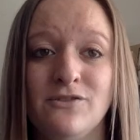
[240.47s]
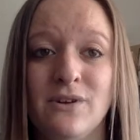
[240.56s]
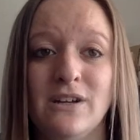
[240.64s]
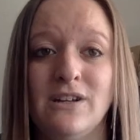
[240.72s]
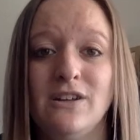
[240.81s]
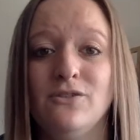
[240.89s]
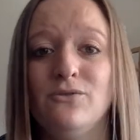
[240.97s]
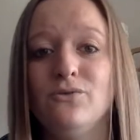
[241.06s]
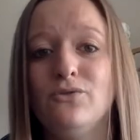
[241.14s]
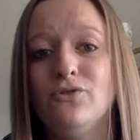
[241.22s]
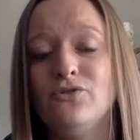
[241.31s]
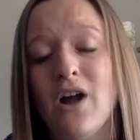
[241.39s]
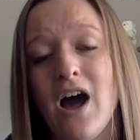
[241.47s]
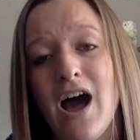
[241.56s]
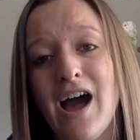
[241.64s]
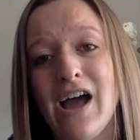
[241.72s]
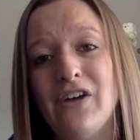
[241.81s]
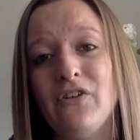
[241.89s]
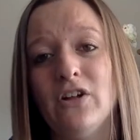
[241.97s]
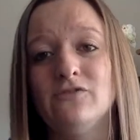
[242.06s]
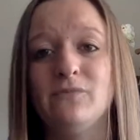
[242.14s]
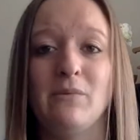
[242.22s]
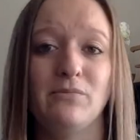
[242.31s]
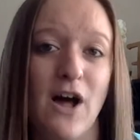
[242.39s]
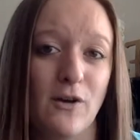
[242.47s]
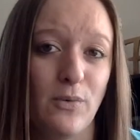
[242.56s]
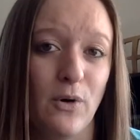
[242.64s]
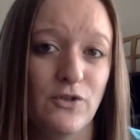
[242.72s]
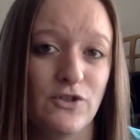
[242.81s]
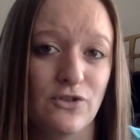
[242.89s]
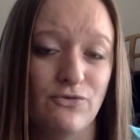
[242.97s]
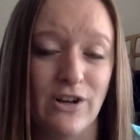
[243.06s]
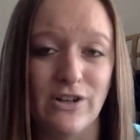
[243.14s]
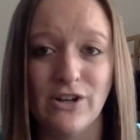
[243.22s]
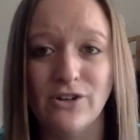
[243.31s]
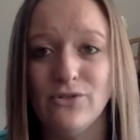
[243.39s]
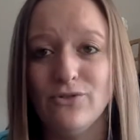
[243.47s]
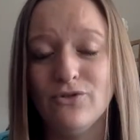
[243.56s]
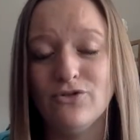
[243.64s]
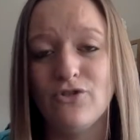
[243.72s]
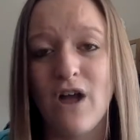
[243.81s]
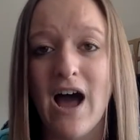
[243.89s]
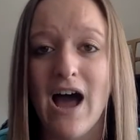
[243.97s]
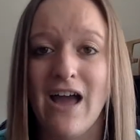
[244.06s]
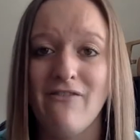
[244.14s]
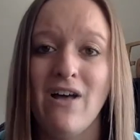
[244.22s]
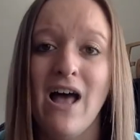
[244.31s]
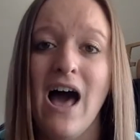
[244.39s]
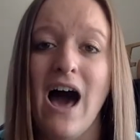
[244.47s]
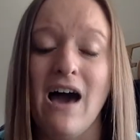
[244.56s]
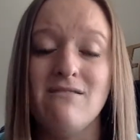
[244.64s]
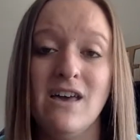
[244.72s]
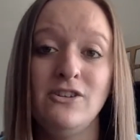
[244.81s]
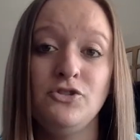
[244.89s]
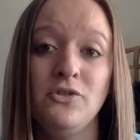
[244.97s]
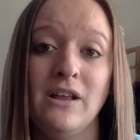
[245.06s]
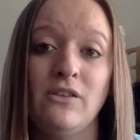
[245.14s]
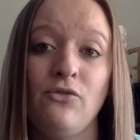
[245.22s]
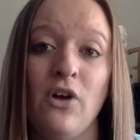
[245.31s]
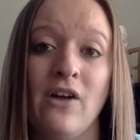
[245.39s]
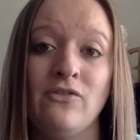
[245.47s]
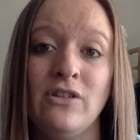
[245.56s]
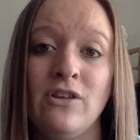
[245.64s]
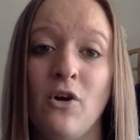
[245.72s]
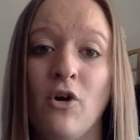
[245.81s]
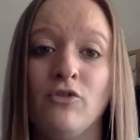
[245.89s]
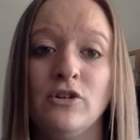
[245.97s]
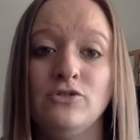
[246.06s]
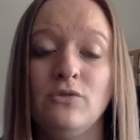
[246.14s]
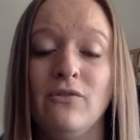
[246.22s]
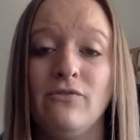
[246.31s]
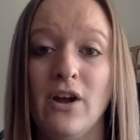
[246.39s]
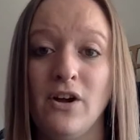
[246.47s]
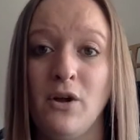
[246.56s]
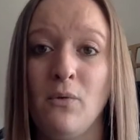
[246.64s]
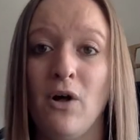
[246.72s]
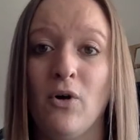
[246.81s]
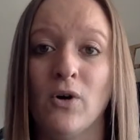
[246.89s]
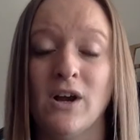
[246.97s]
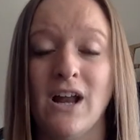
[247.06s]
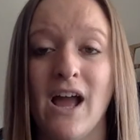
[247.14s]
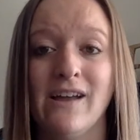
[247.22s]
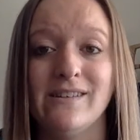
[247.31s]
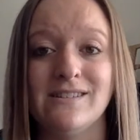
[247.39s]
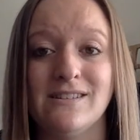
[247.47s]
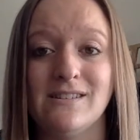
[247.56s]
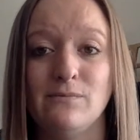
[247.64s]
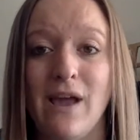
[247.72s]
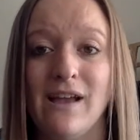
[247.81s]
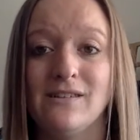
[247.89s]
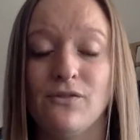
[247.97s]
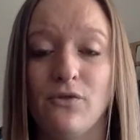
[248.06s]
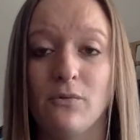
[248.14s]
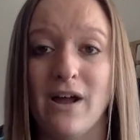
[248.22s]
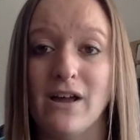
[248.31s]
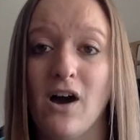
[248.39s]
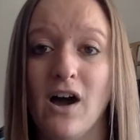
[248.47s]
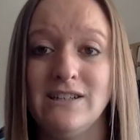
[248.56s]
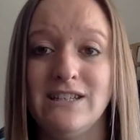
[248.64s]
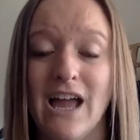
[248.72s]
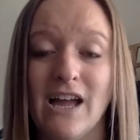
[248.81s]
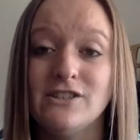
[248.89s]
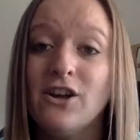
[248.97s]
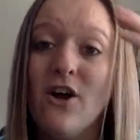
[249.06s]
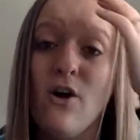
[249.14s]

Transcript: is written in Google Drive. All of my blog posts are written in Google Drive. I then transfer everything over to a very well organized space for my content,